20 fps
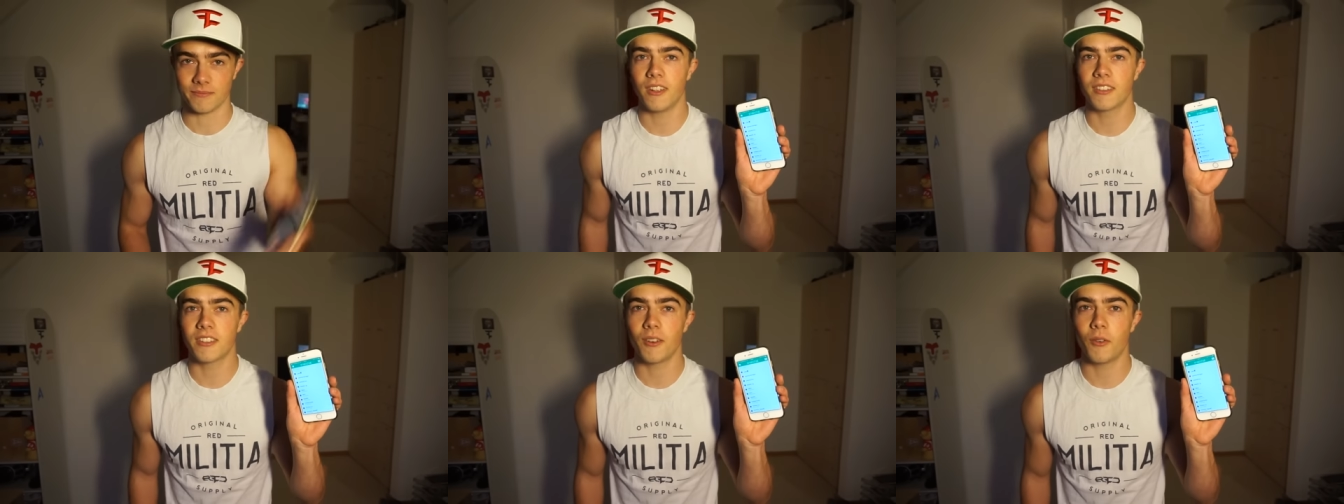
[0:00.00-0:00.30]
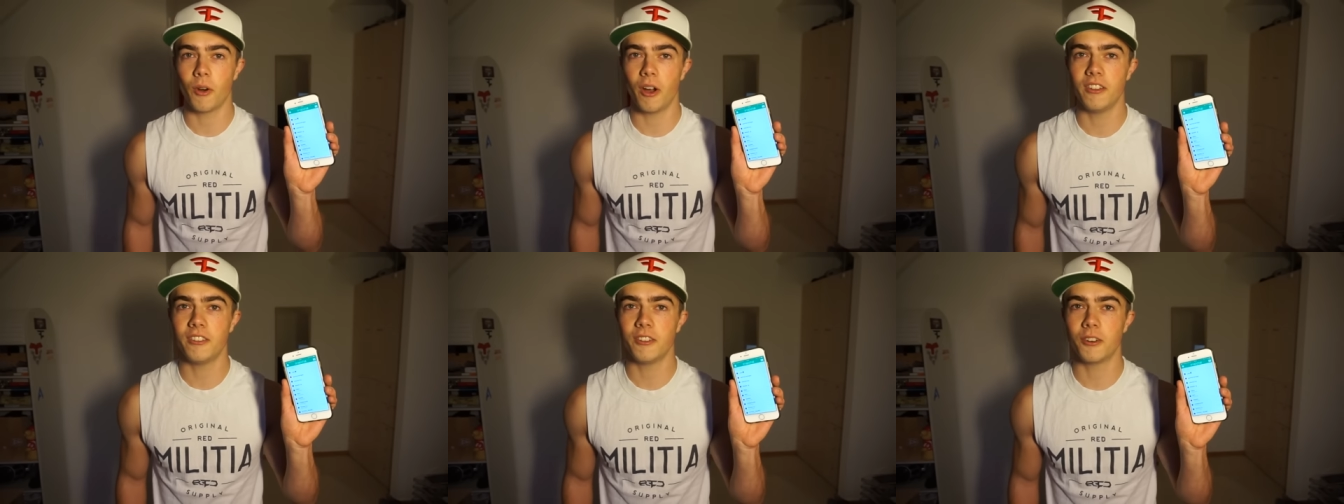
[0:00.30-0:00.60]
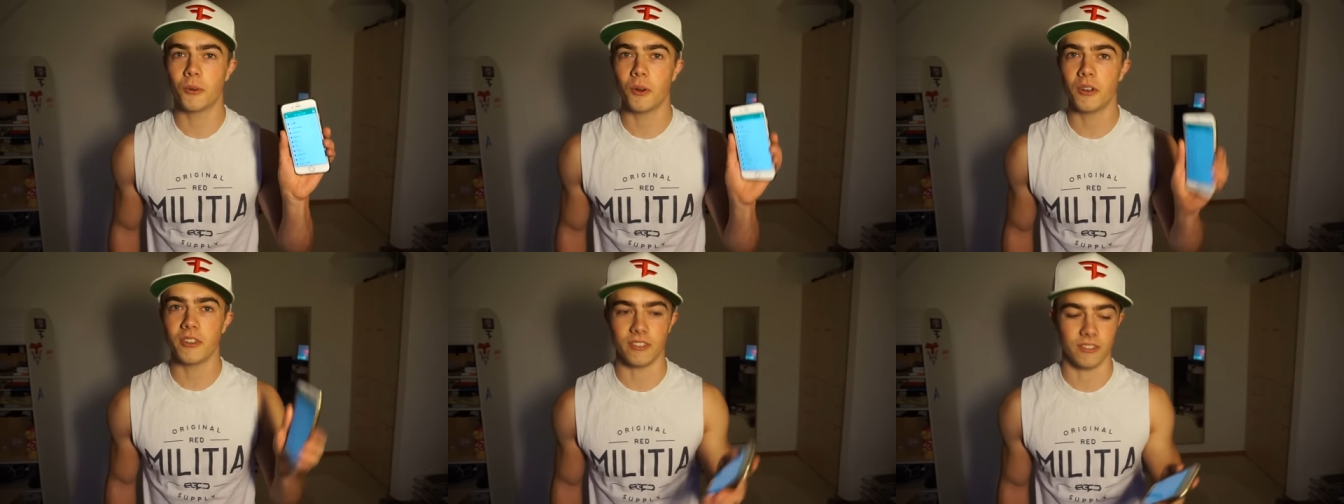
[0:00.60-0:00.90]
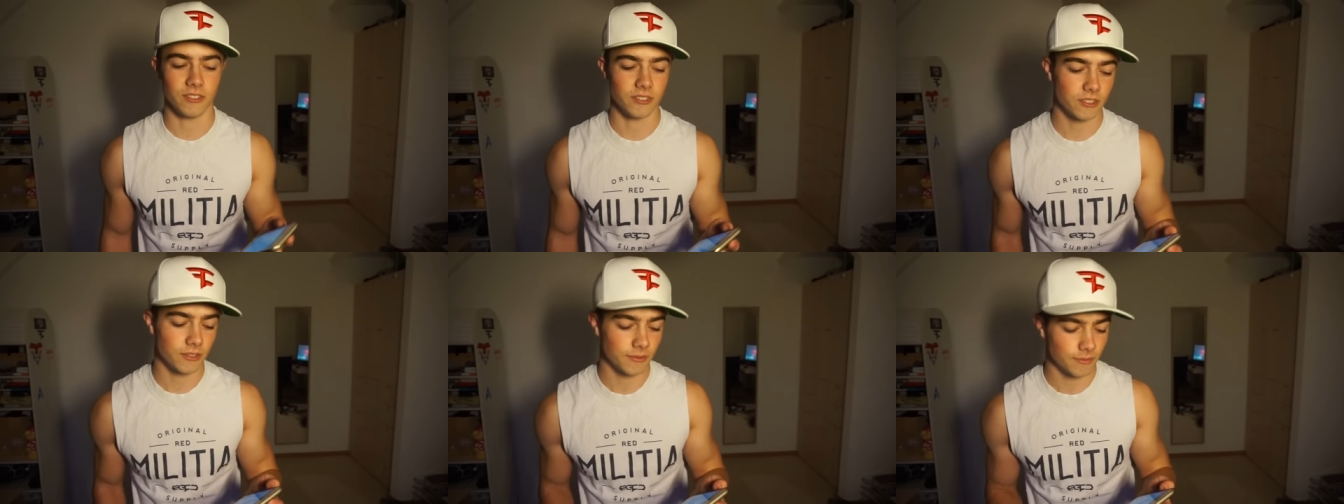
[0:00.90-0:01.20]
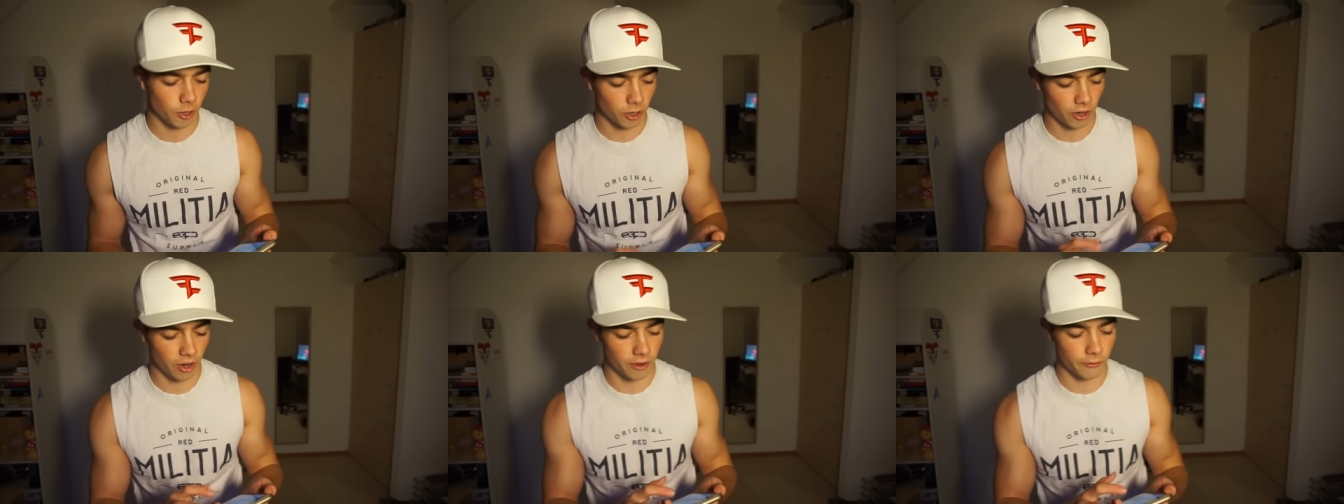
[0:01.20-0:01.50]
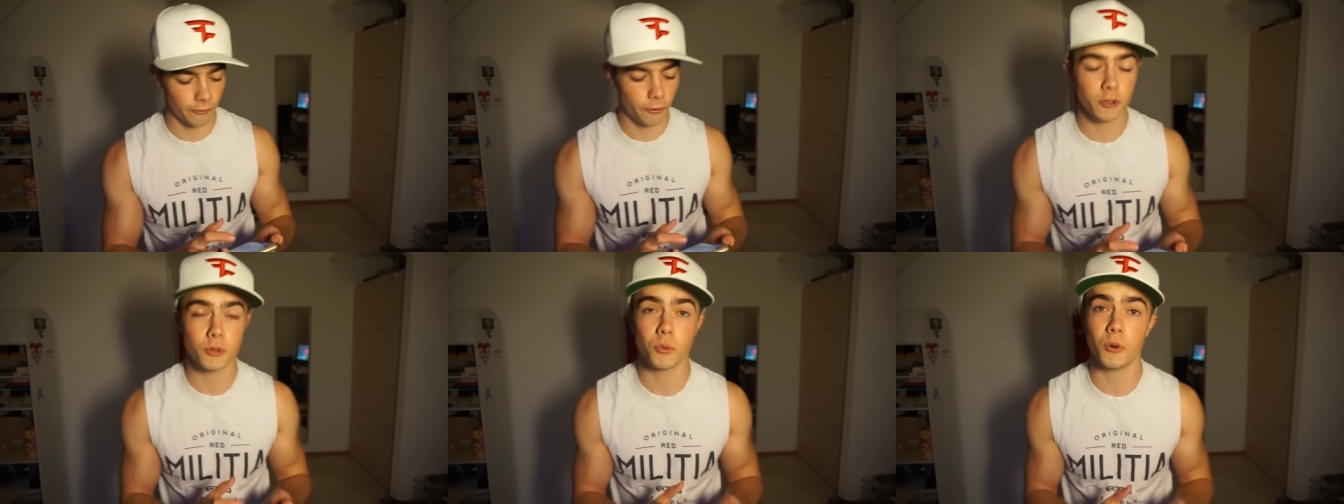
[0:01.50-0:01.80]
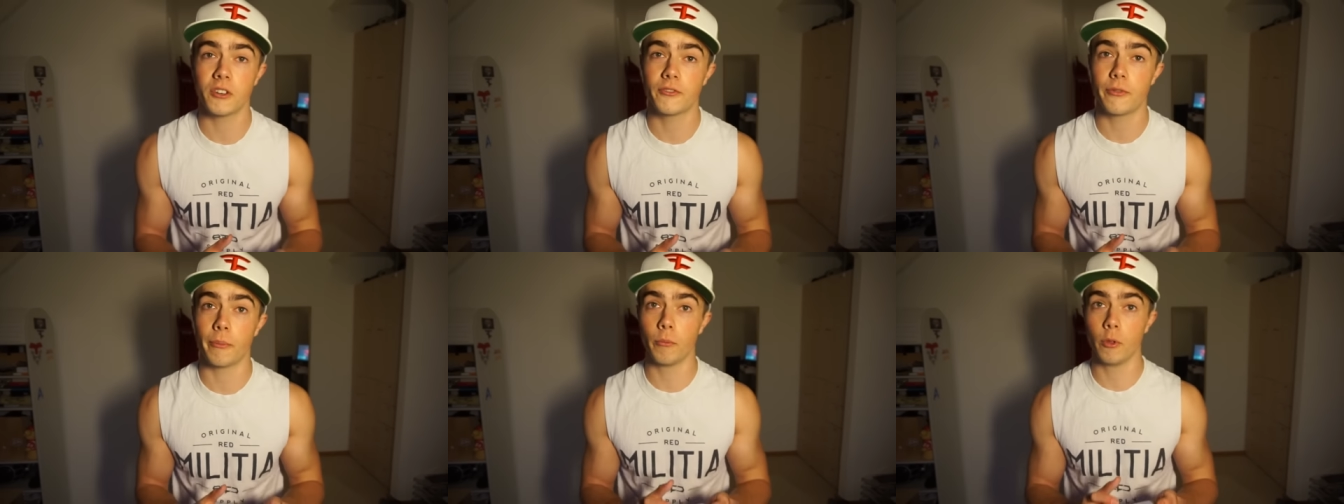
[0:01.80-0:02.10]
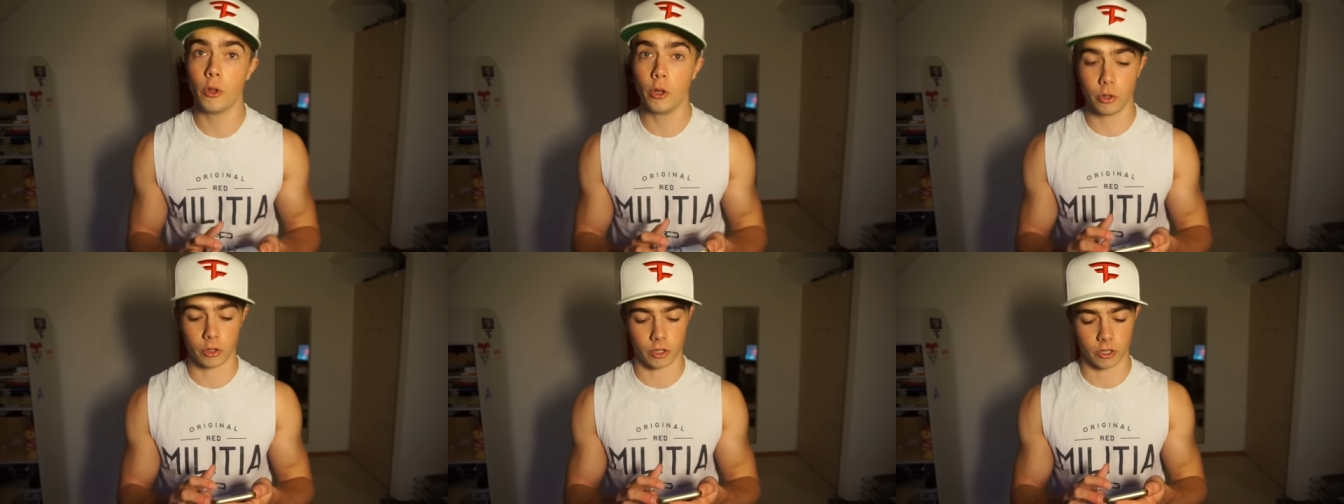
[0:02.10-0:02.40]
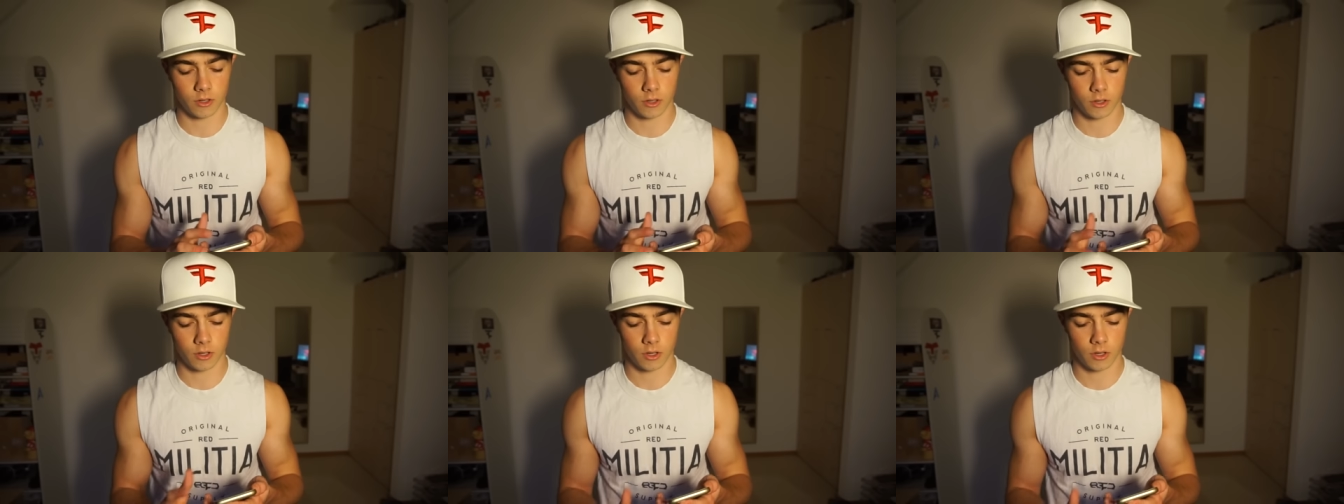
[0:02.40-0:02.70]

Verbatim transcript: Let's get right into the questions. Okay, the first one is from Luke.